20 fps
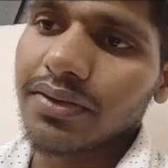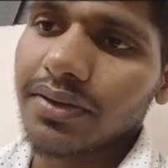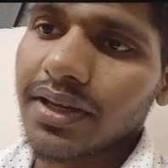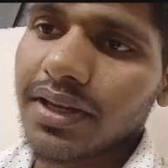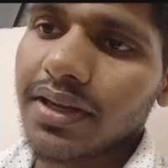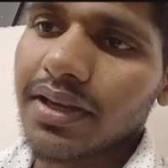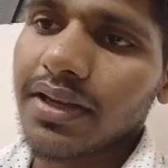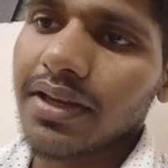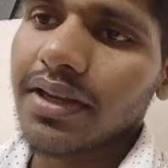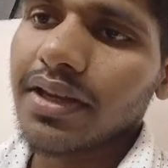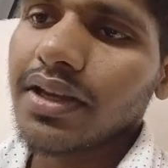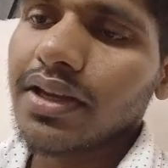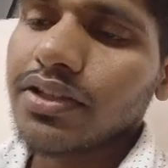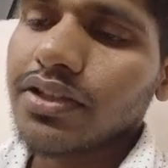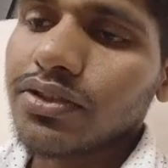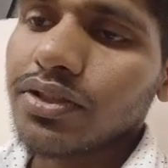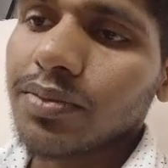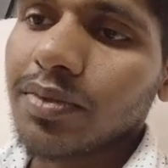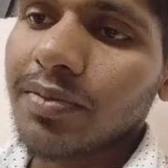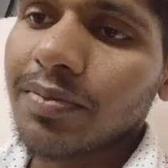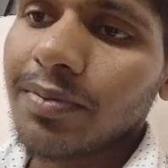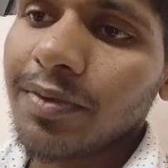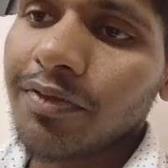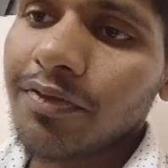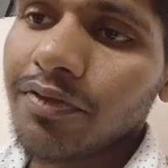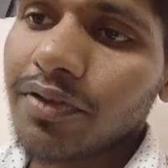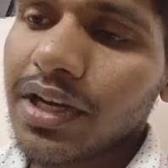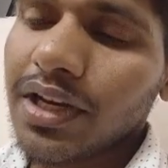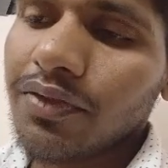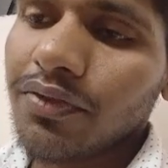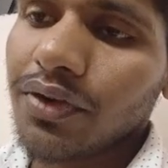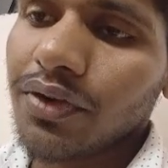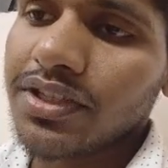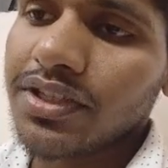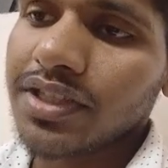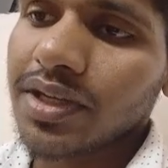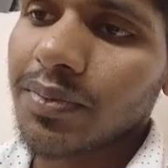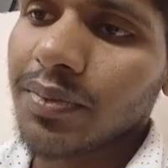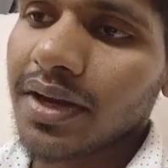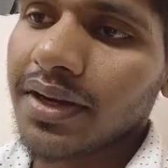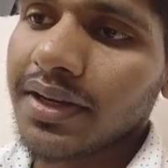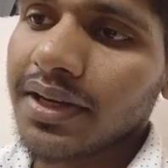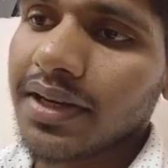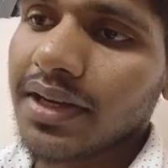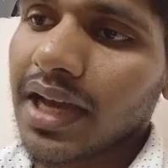Okay, so it will be fully voice commanded.